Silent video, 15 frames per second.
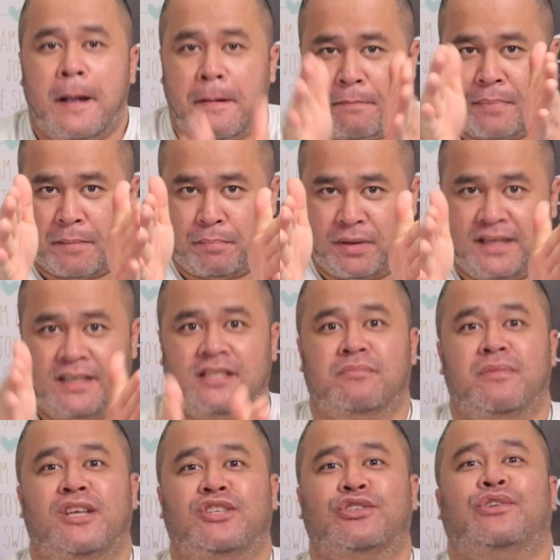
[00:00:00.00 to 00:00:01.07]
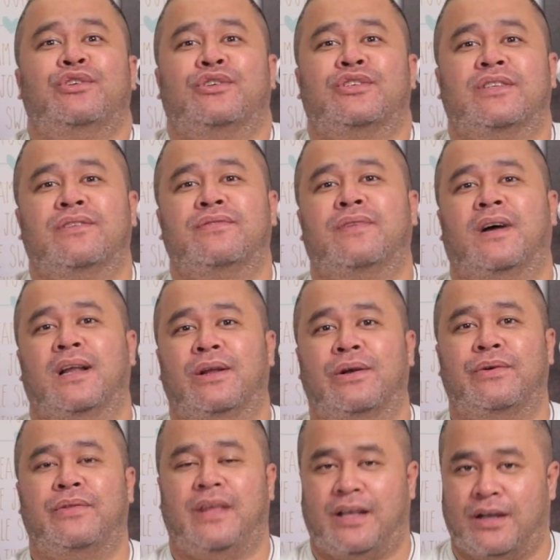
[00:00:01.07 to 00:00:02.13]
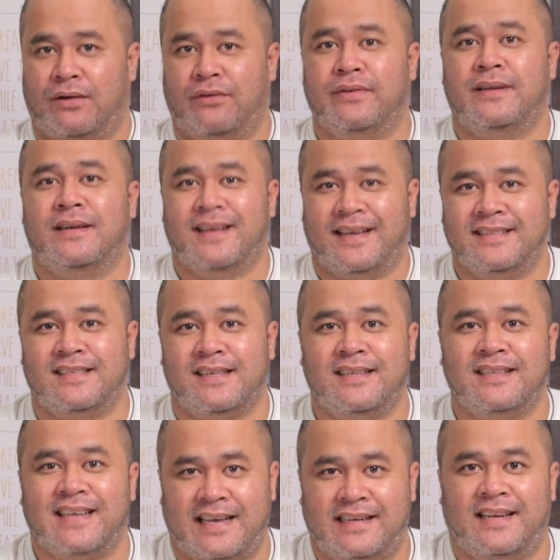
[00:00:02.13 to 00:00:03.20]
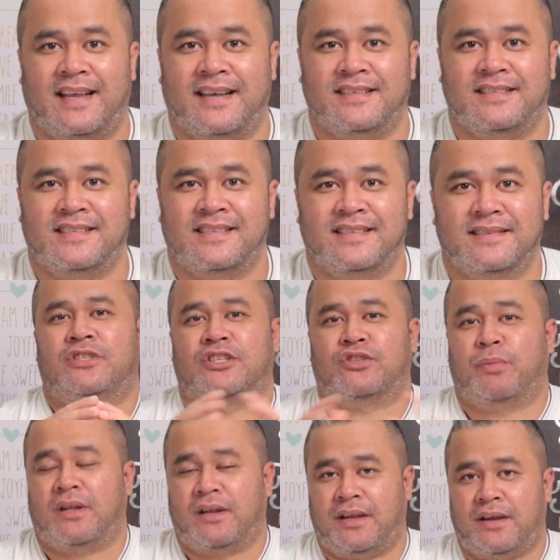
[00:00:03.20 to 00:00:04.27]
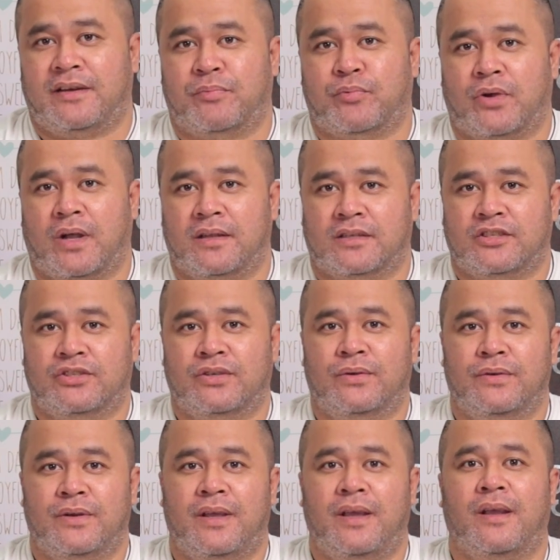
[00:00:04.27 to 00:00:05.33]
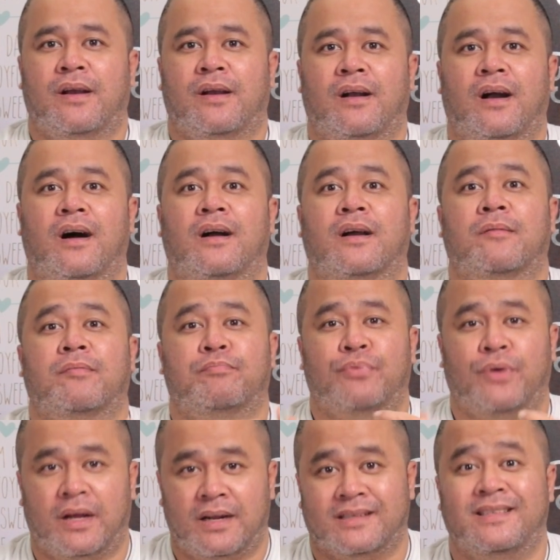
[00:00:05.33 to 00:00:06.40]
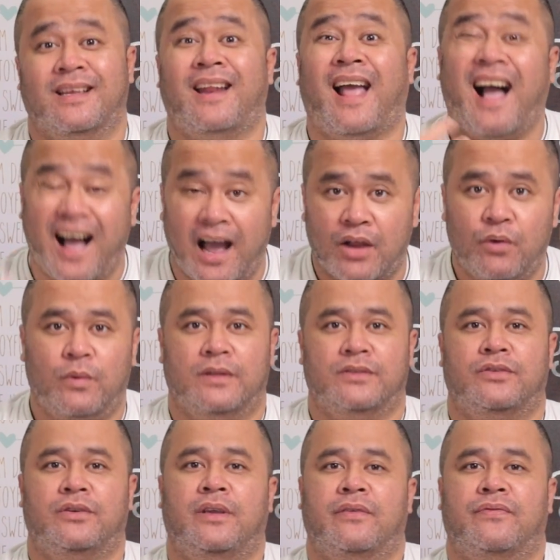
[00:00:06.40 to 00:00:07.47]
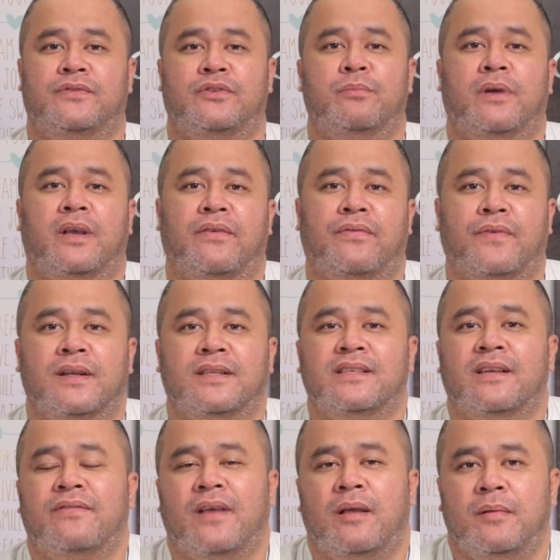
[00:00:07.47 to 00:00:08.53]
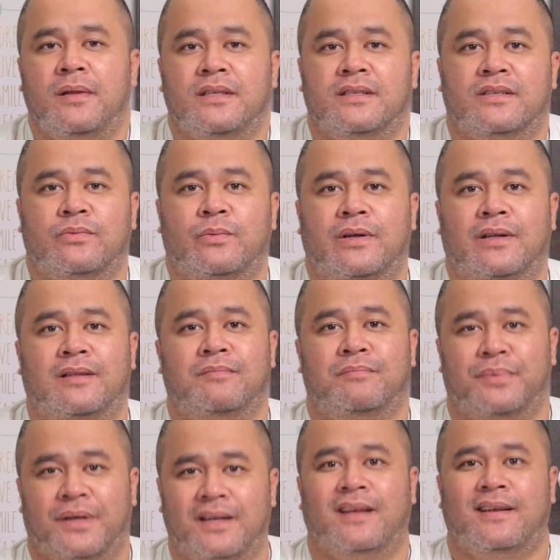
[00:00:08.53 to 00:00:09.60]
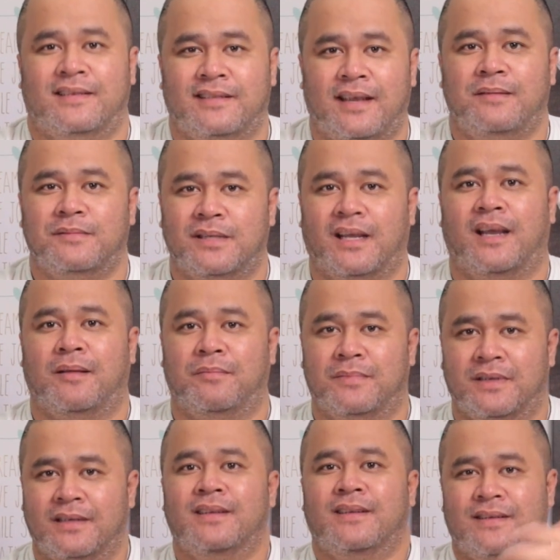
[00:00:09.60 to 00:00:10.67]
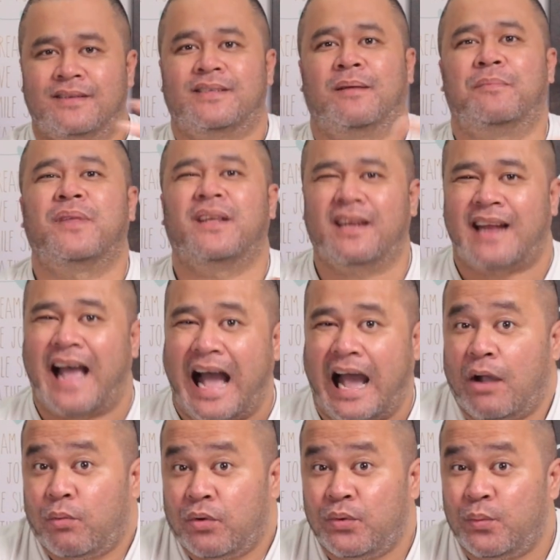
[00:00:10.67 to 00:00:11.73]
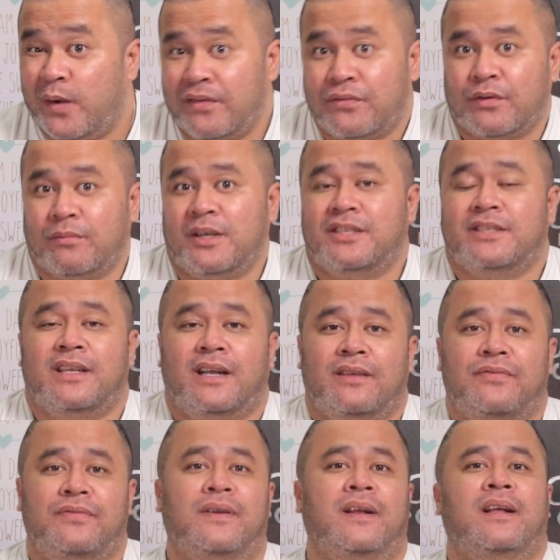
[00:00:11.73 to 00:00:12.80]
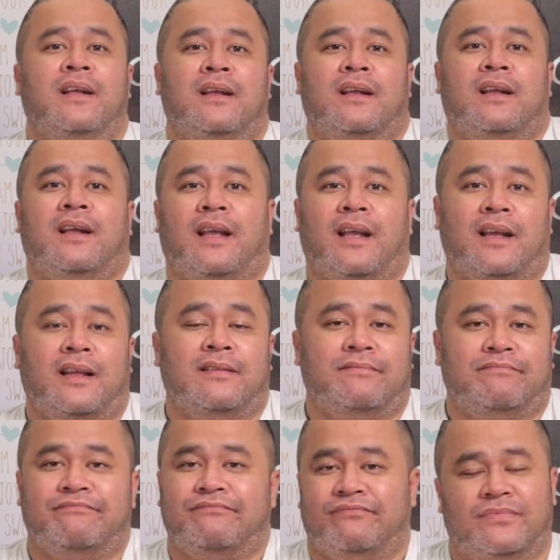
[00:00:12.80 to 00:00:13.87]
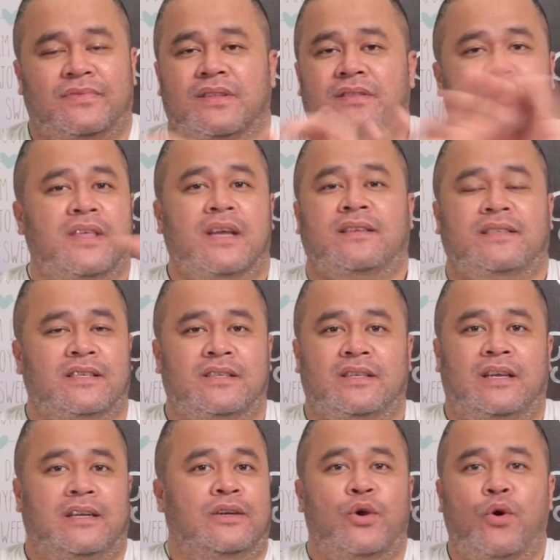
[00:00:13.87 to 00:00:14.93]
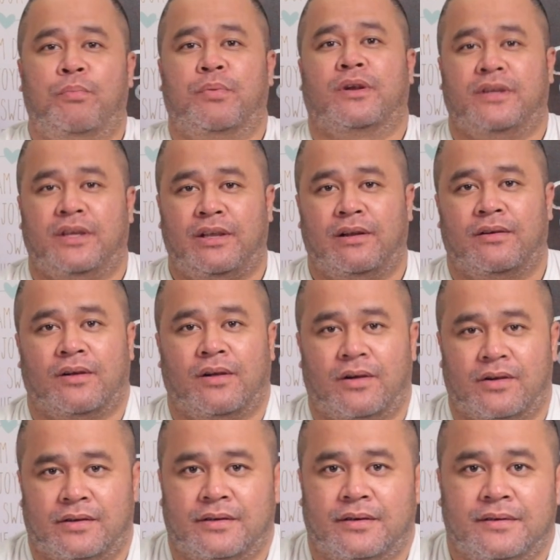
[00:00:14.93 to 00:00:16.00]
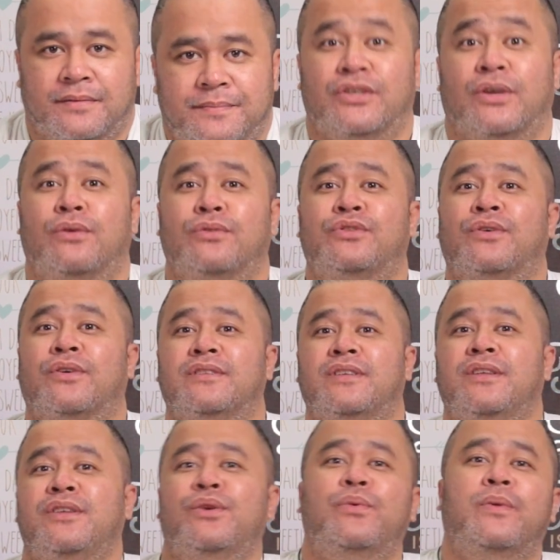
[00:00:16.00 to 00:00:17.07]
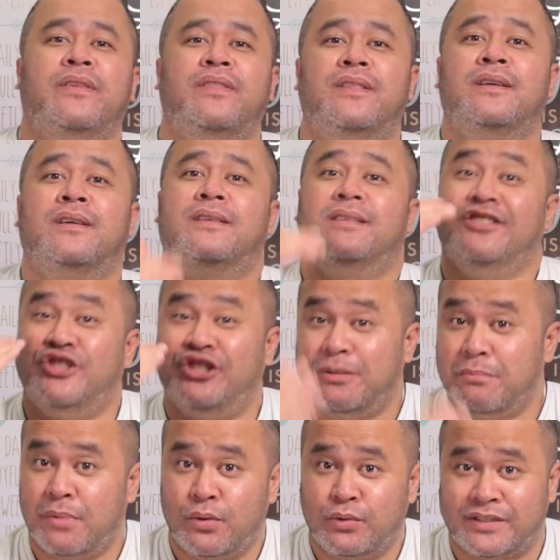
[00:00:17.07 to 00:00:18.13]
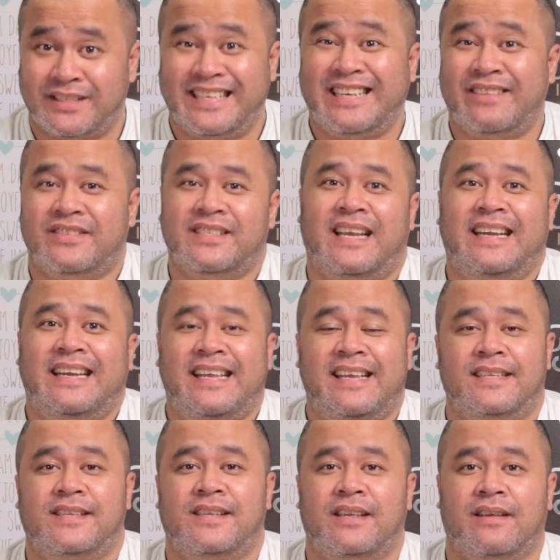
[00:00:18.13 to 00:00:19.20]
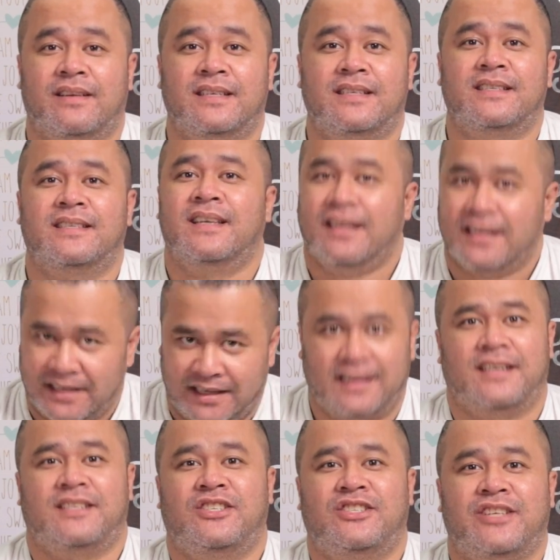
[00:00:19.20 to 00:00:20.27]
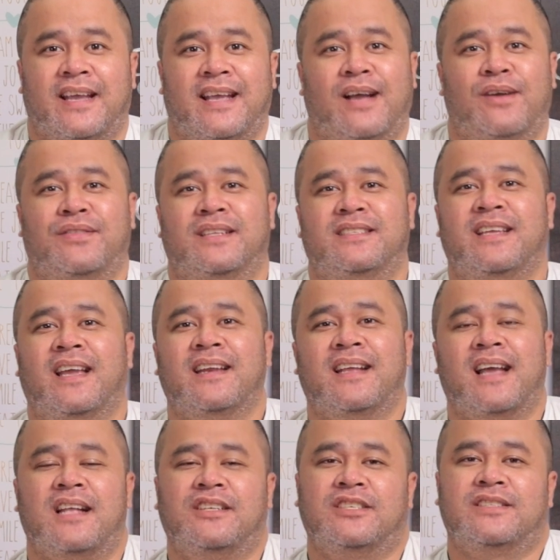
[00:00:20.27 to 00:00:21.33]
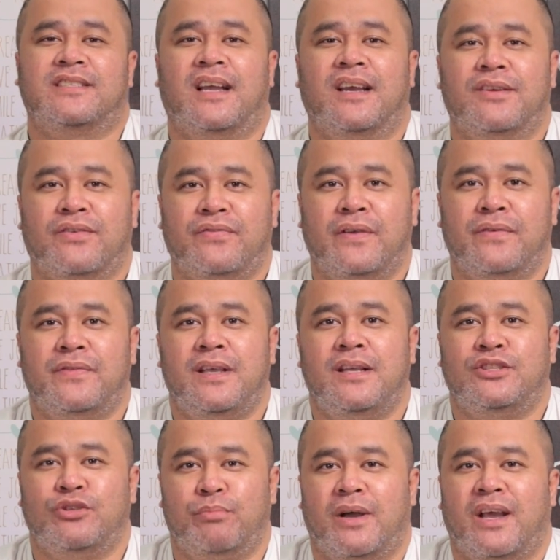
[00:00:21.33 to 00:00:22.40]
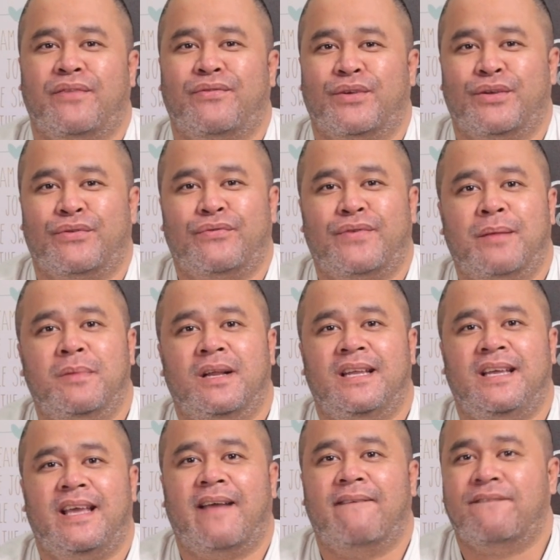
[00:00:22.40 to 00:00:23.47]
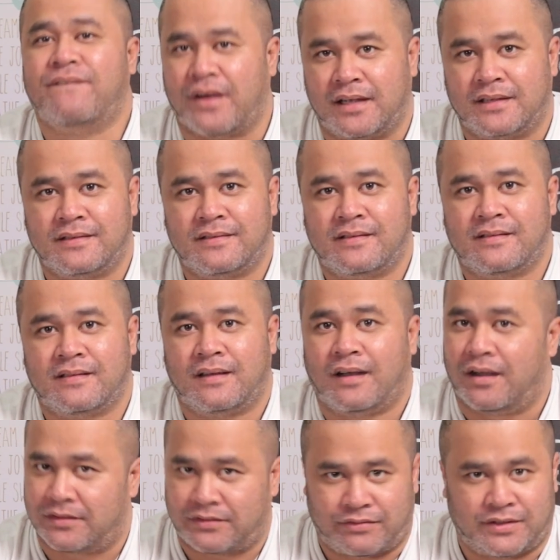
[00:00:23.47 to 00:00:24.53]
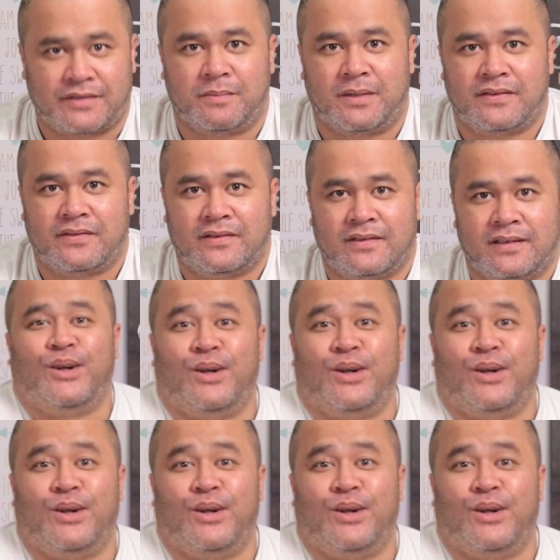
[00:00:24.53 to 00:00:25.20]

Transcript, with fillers: But please make sure you still follow the COVID-19 guidelines. Just to be clear, the products shown here are products that I want to give to my friends and families as well, but at the same time, something that I would want for myself. And this is in no particular order. So to continue with the Jimbo's Gifts idea series, let's check out the 10 gadgets under 50 to buy for your family and friends on Christmas.